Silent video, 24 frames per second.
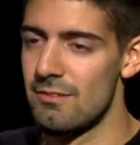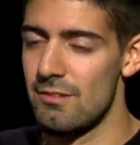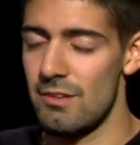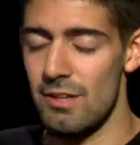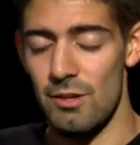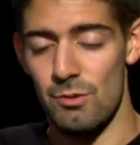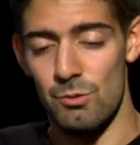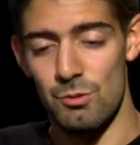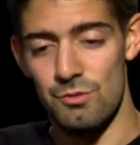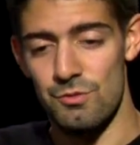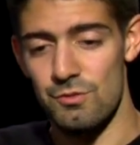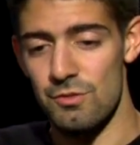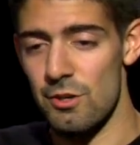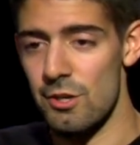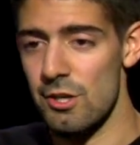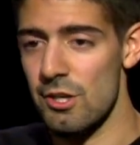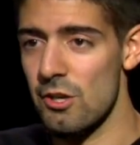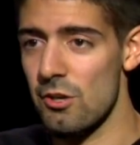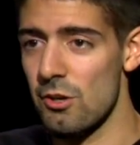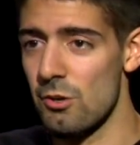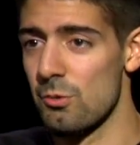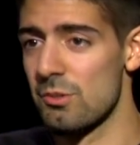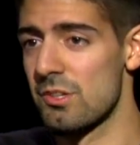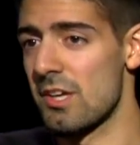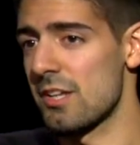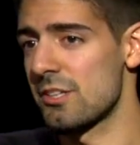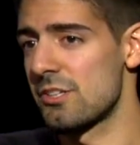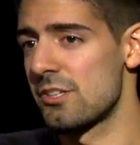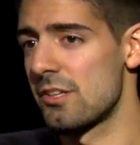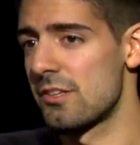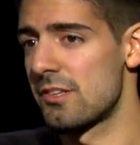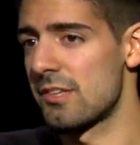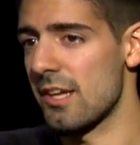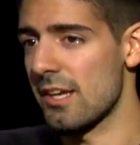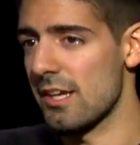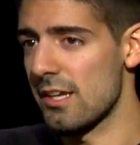It was very good. It was
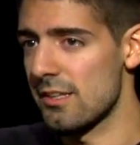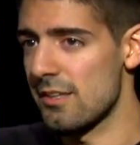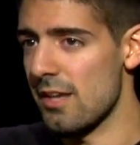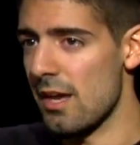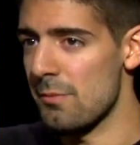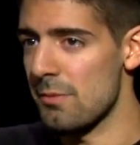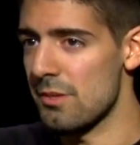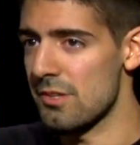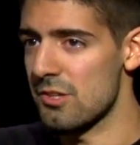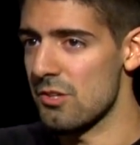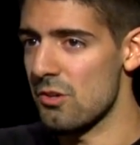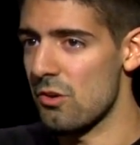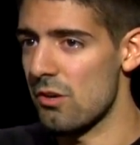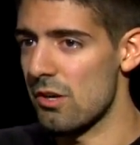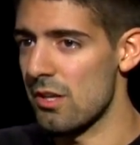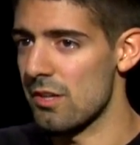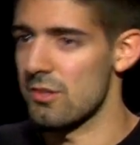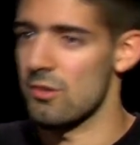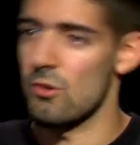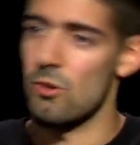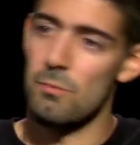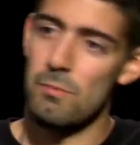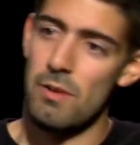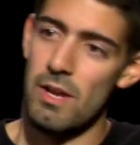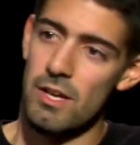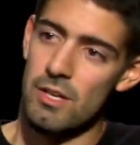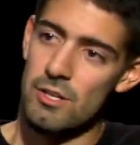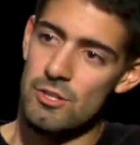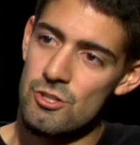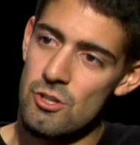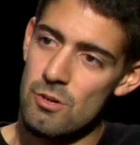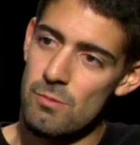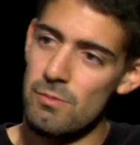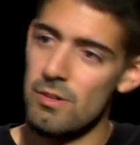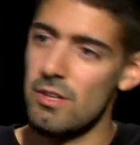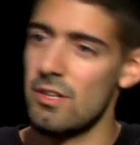actually the second time I saw it. I saw it back in
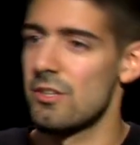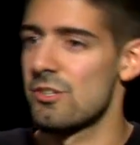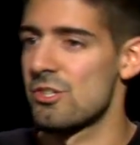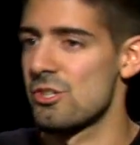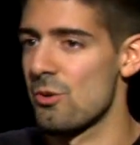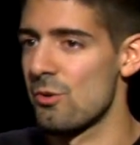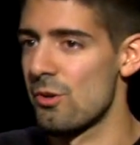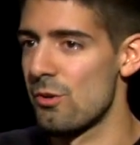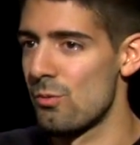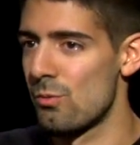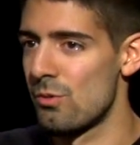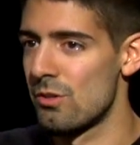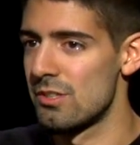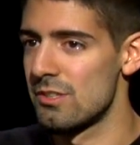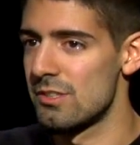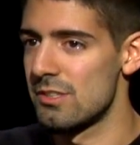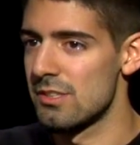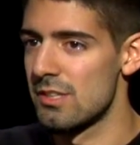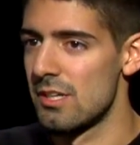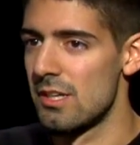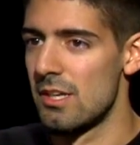Germany. They showed it once.